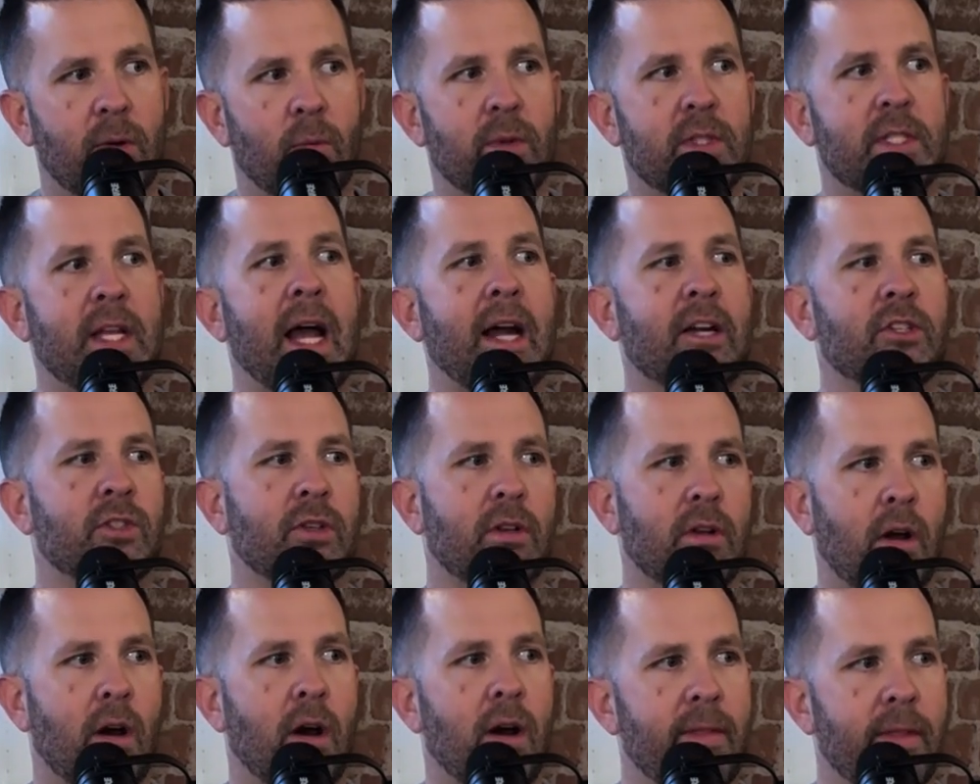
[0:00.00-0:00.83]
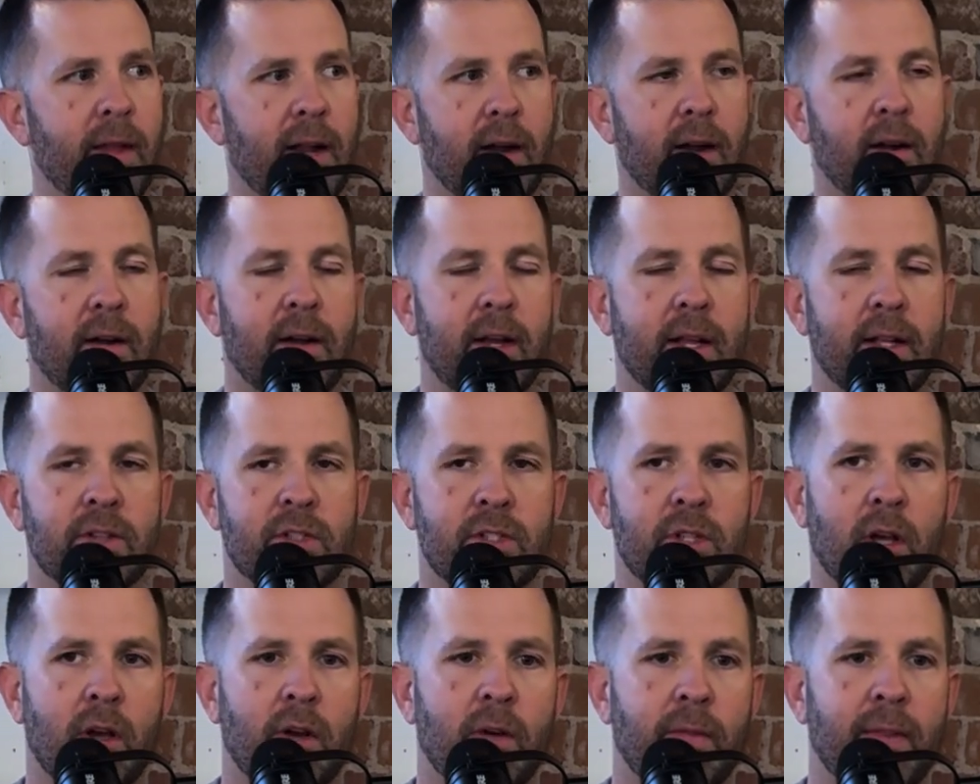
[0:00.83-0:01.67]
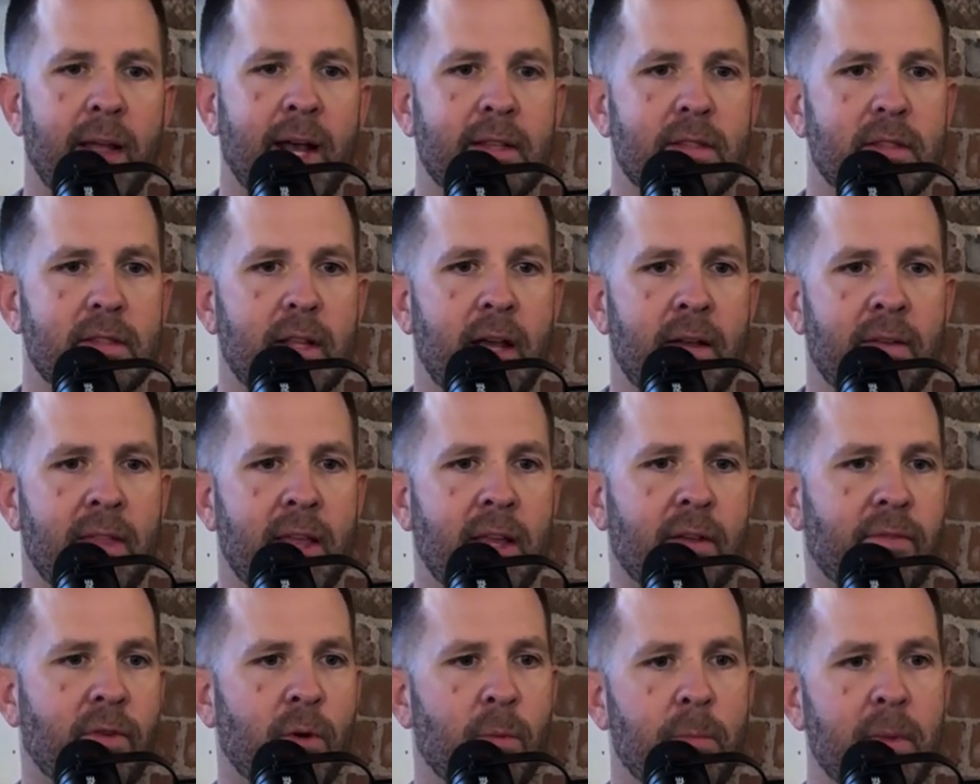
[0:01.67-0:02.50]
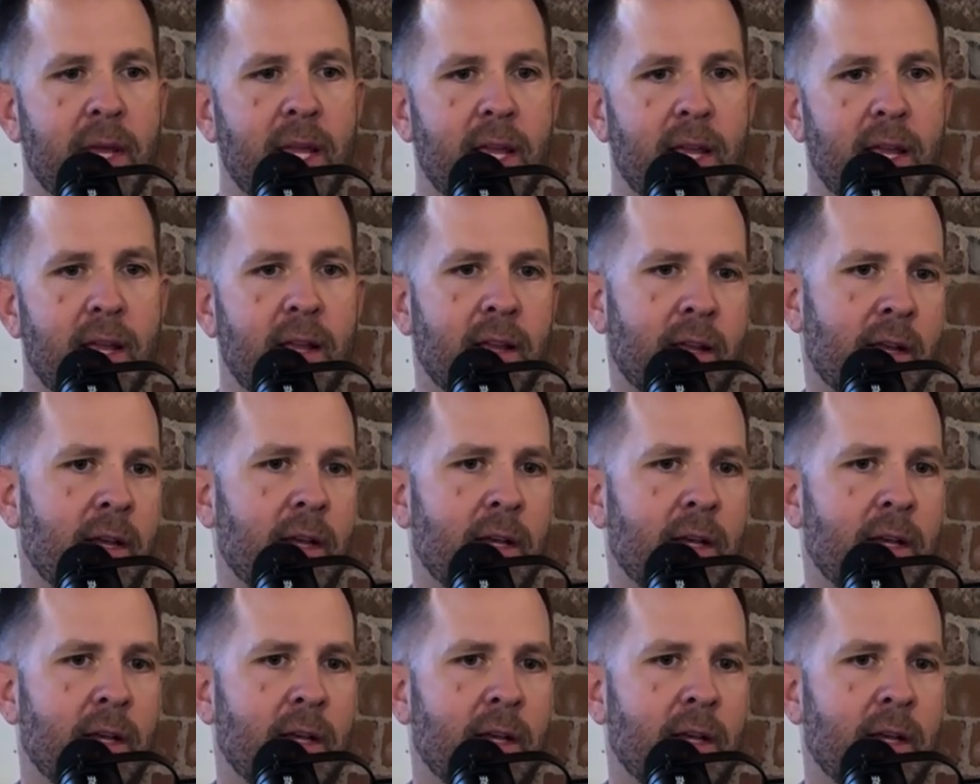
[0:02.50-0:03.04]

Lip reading: what's actually on there. And so that, I think for me,